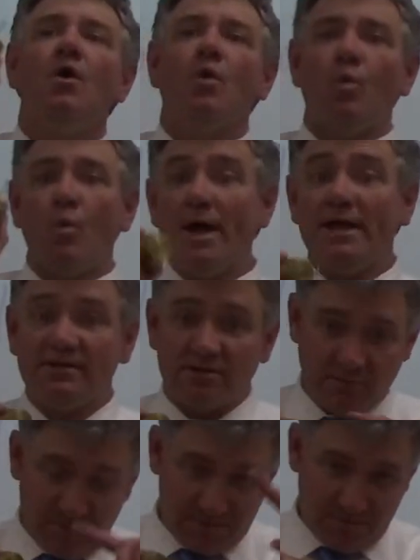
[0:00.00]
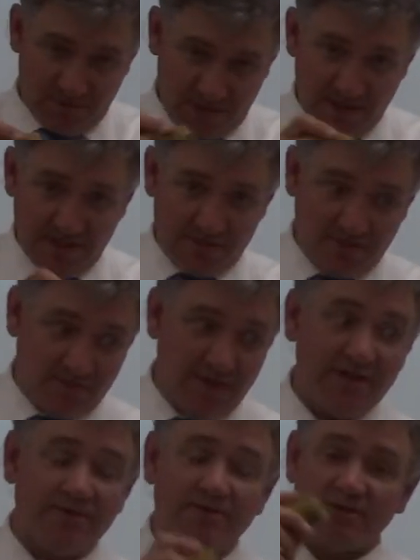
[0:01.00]
Weight, which we'll get into
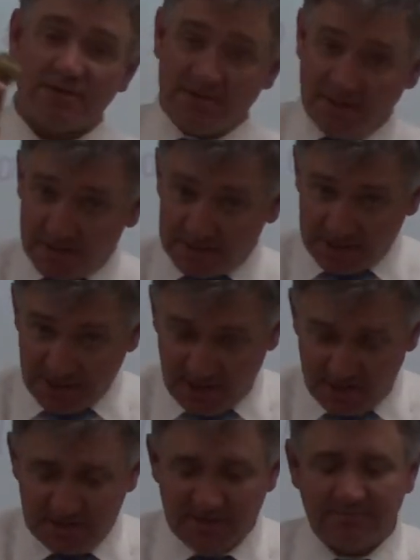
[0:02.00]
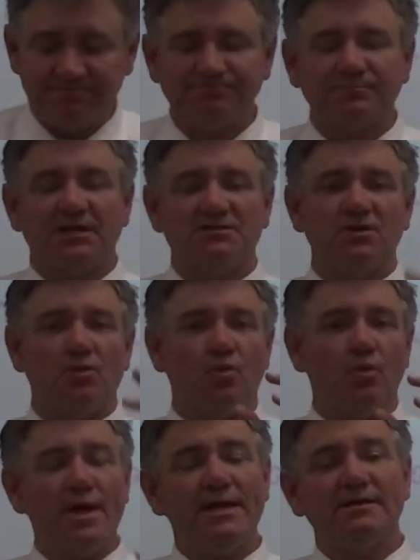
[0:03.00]
later, does change. So
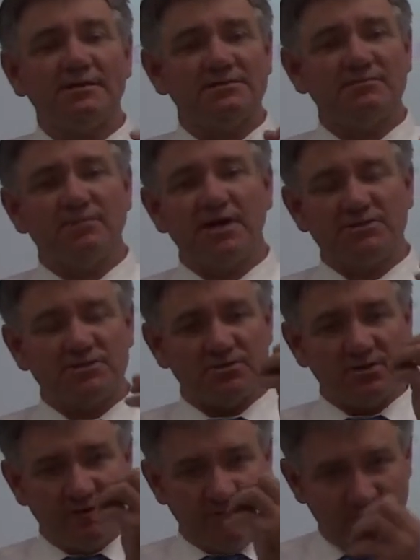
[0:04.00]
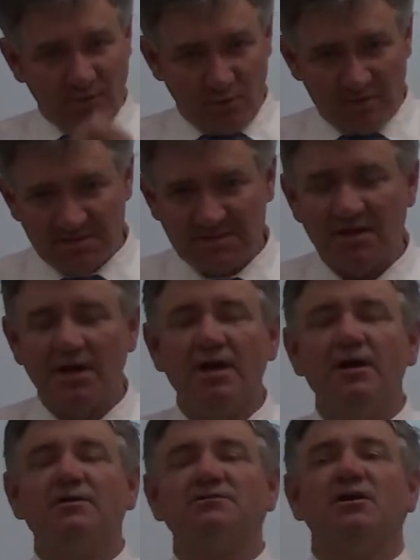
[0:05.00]
weight is a measure of force.
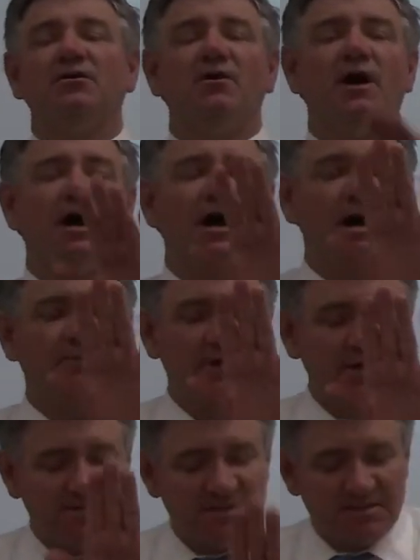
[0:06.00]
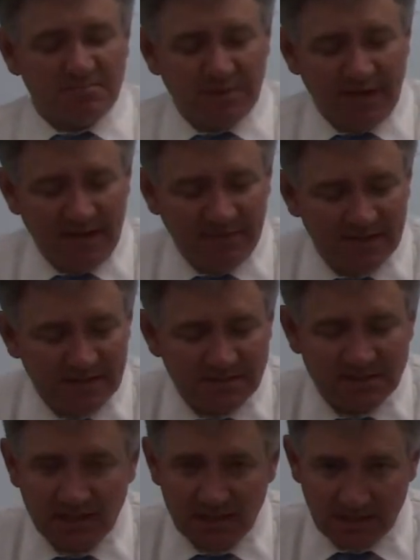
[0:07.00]
So I'm going to just plant this
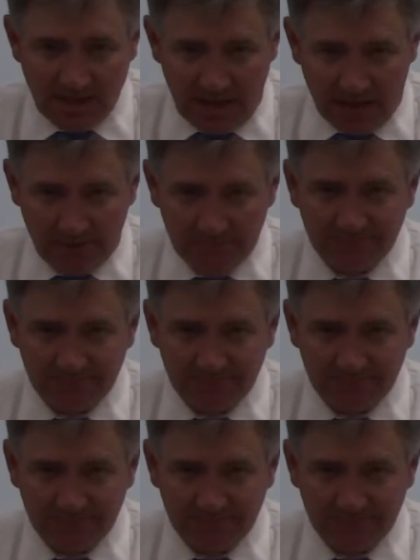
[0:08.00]
seed now,